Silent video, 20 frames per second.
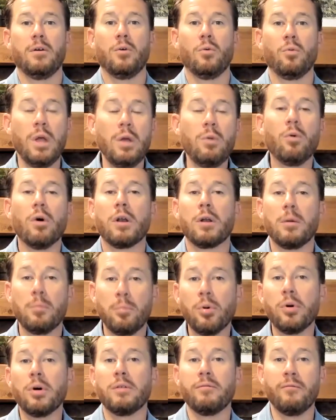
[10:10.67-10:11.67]
we want to
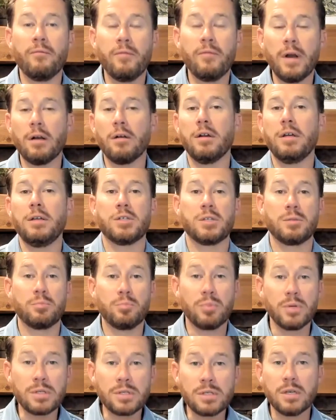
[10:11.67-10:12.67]
put very
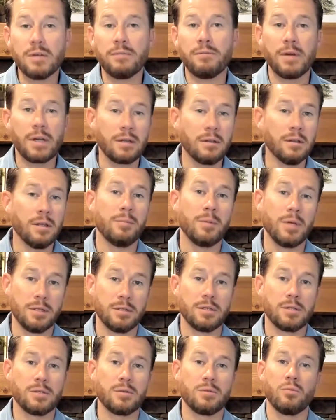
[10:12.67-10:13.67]
specific
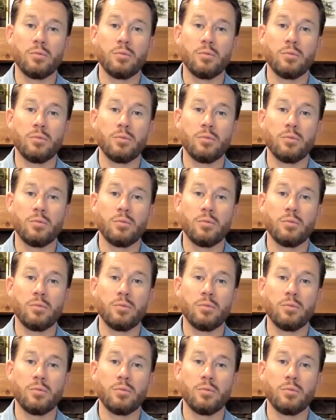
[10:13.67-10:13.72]
limits.